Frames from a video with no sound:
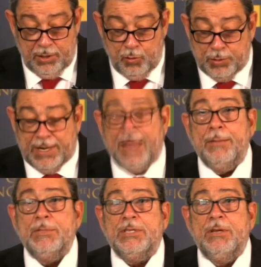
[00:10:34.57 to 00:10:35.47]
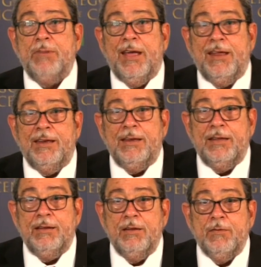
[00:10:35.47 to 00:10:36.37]
New times
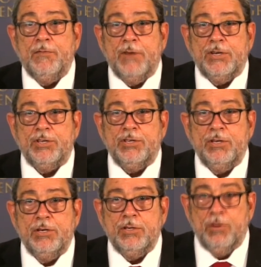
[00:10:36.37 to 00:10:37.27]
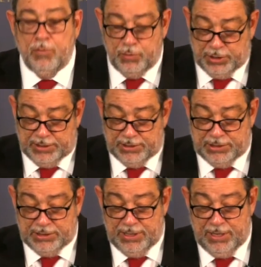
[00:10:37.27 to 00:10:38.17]
demand fresh
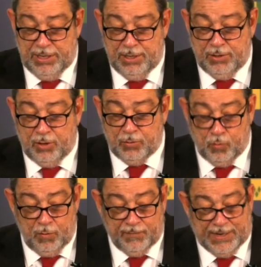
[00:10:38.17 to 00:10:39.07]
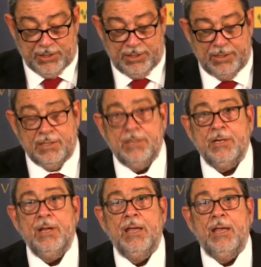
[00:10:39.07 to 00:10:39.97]
solutions, not old-fashioned
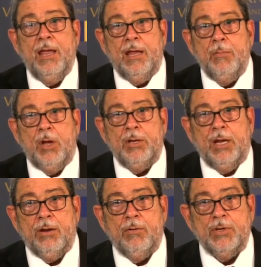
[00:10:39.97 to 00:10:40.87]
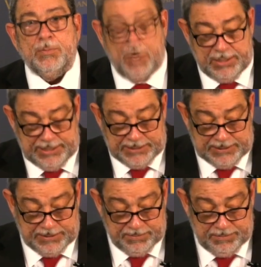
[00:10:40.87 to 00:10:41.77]
hegemonic
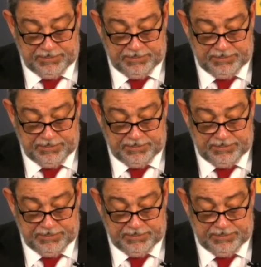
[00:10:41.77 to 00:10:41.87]
responses.